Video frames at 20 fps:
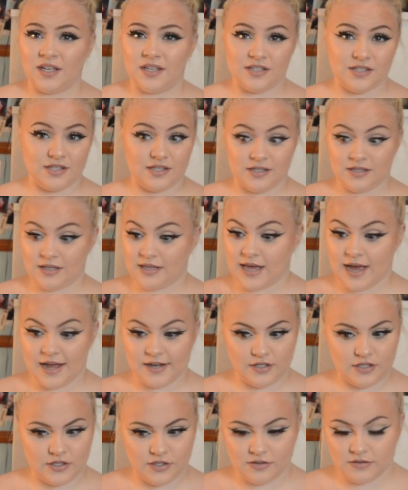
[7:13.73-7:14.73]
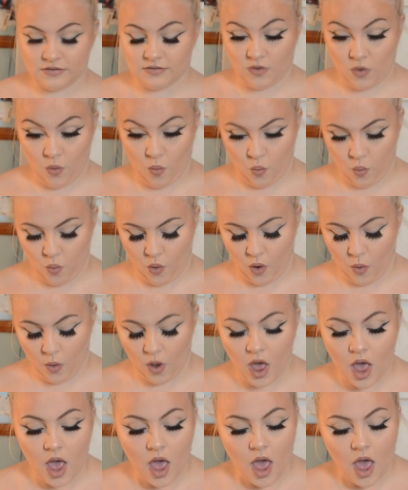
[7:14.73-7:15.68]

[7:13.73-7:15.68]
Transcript: because that just, whoa.